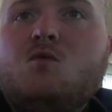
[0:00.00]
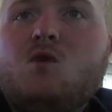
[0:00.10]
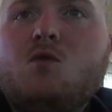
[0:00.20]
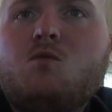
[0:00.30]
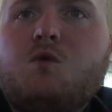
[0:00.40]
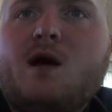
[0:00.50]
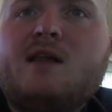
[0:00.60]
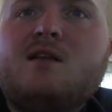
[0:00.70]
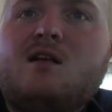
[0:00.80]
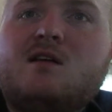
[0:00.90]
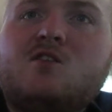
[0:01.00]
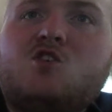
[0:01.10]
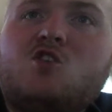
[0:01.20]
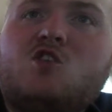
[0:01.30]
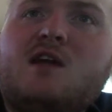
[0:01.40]
Route 1, a little
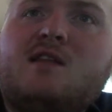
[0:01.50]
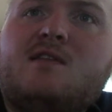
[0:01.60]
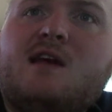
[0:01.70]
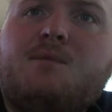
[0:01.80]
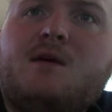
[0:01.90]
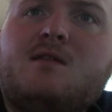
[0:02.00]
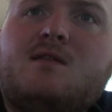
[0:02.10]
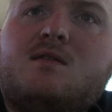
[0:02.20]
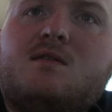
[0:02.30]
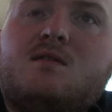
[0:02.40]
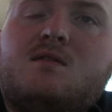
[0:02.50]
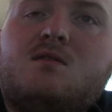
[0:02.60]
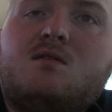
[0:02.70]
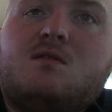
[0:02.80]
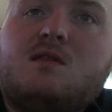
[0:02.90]
congested on the southbound
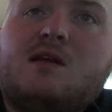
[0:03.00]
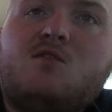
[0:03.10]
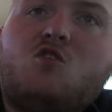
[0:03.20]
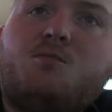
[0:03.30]
side as you